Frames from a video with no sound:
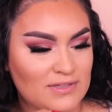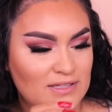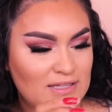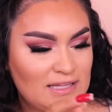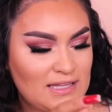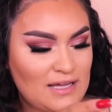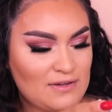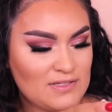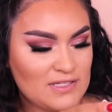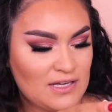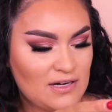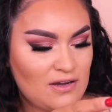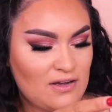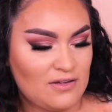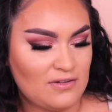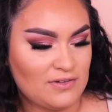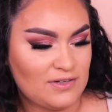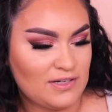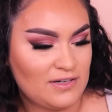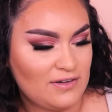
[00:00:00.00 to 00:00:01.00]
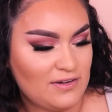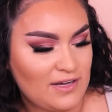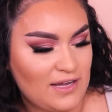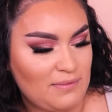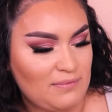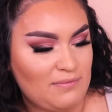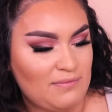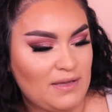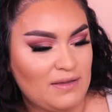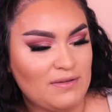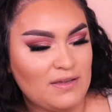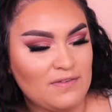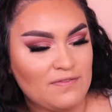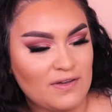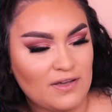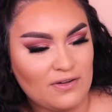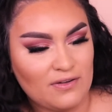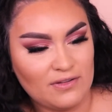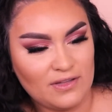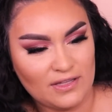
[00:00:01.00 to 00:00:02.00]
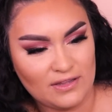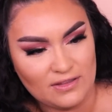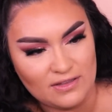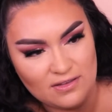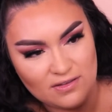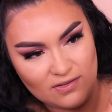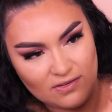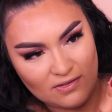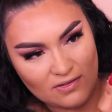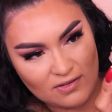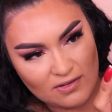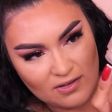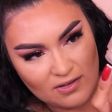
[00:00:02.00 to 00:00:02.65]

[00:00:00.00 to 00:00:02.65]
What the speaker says: That was kind of awkward. Okay, maybe if I go like this.